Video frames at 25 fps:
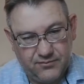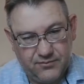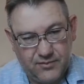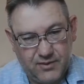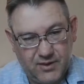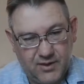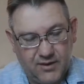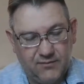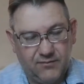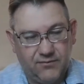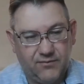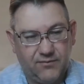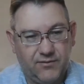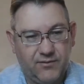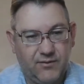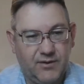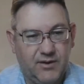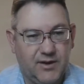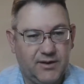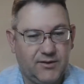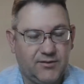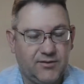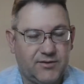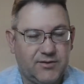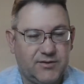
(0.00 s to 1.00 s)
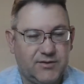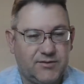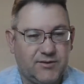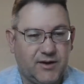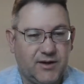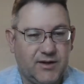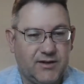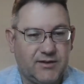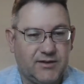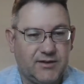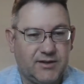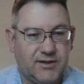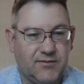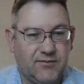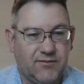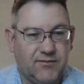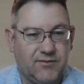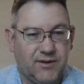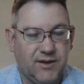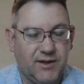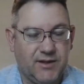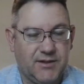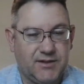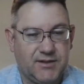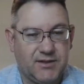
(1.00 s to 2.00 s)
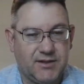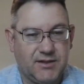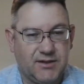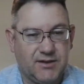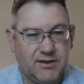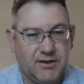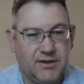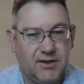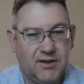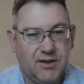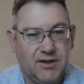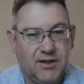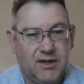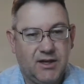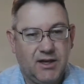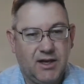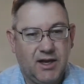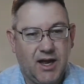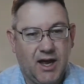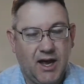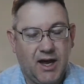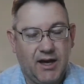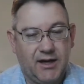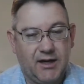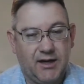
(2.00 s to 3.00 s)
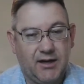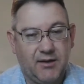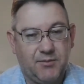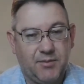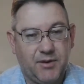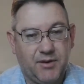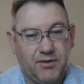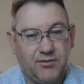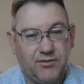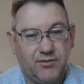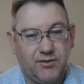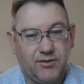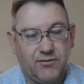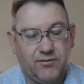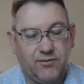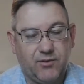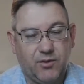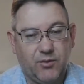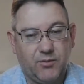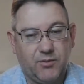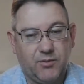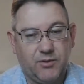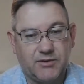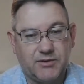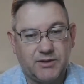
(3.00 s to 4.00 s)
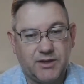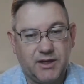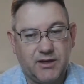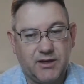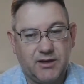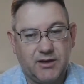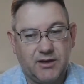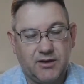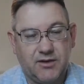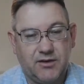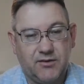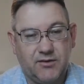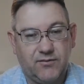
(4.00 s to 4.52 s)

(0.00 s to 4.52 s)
interest rates and inflation adding up at 3 to 4% a year.